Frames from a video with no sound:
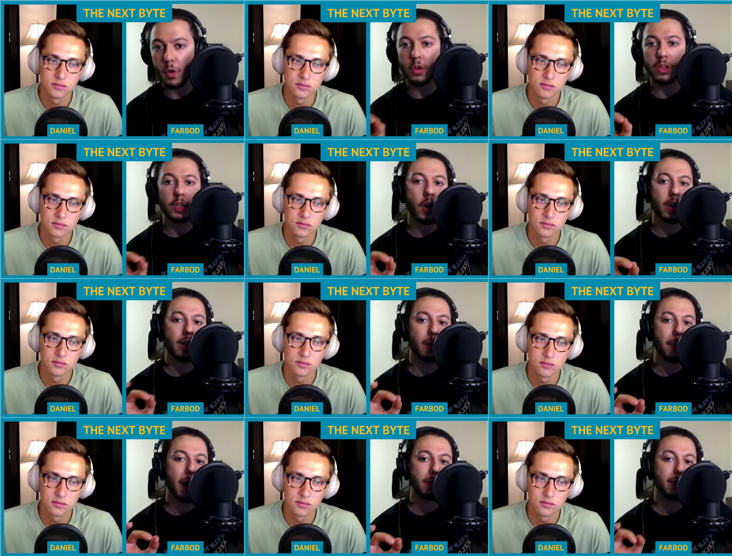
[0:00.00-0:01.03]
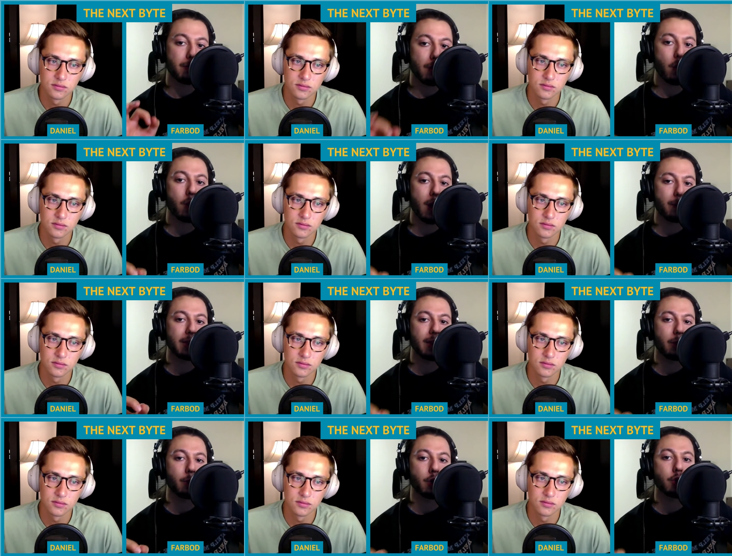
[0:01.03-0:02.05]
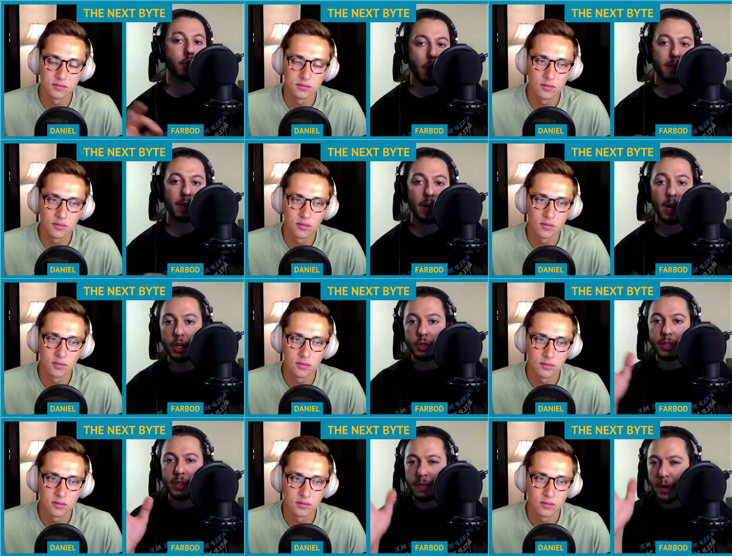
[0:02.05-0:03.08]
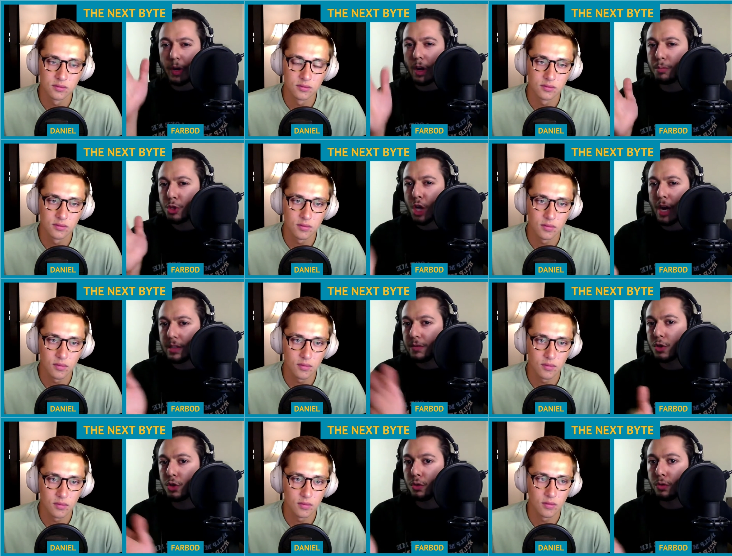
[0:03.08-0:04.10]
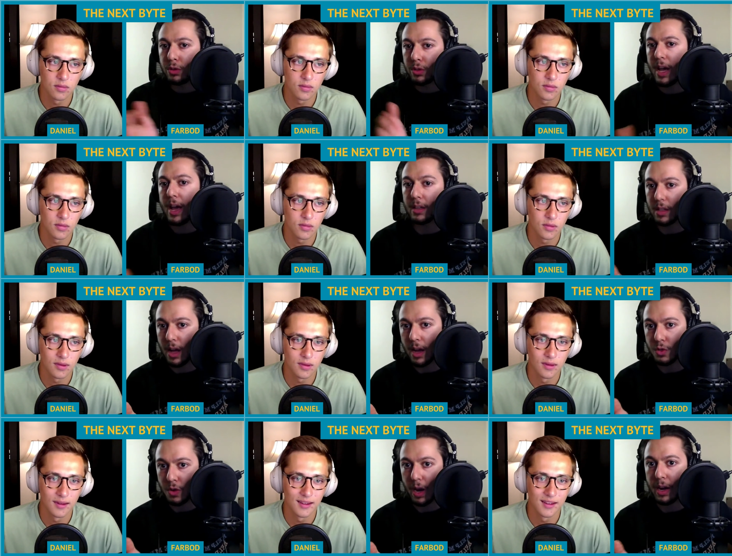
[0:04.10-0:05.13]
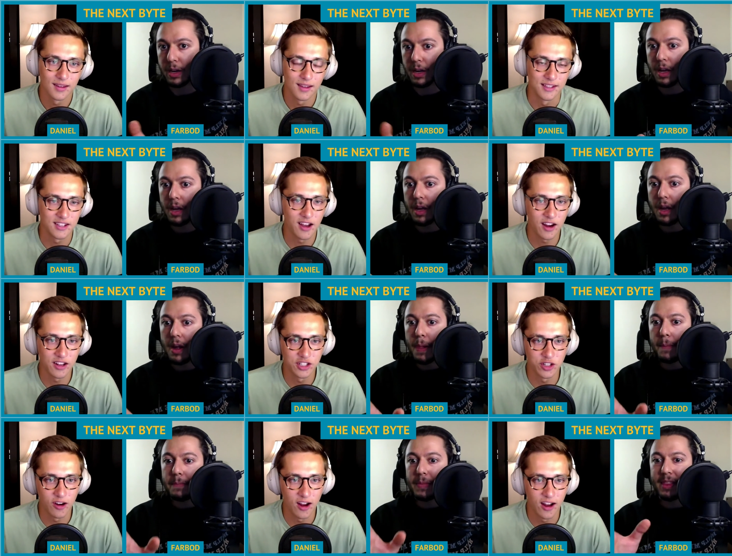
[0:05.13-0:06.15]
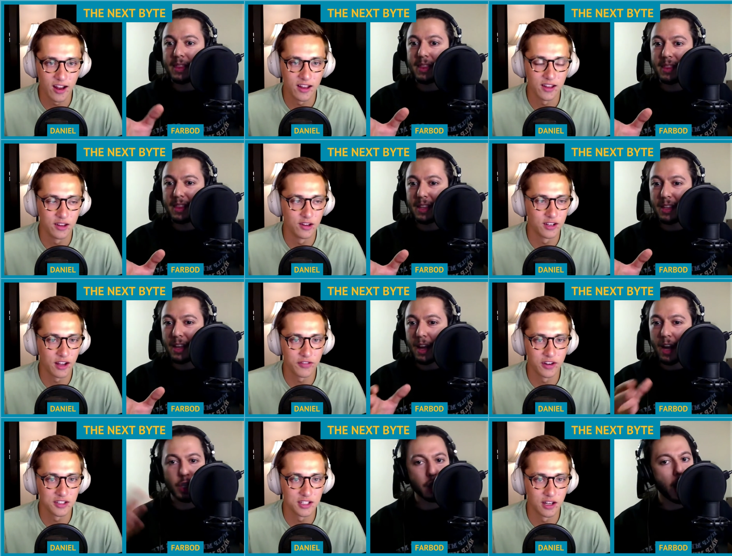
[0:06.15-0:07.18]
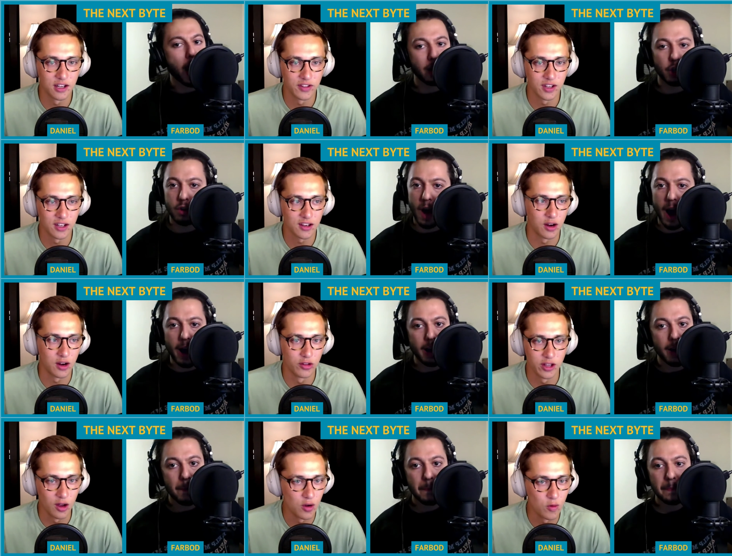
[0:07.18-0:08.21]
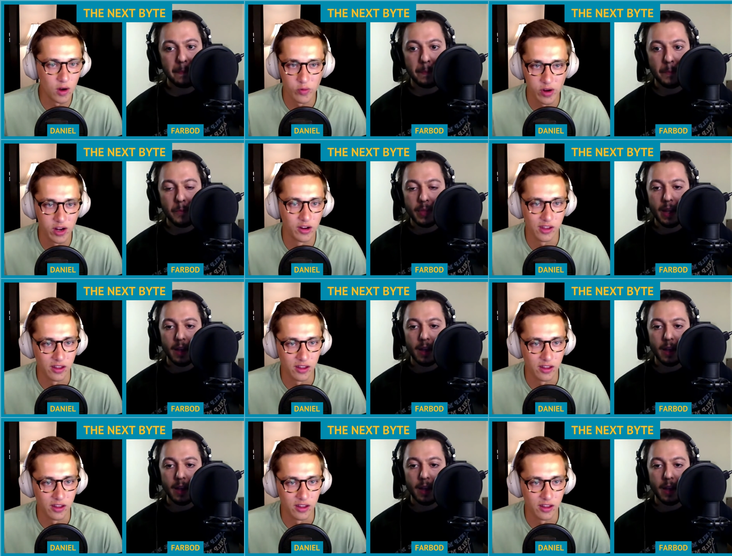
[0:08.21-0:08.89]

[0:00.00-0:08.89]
Speaker 1: or are they talking about the programming language Java? So that's a very objective truth to analyze, right? It's cut and
Speaker 2: dry. Your definition of it can only go one way or the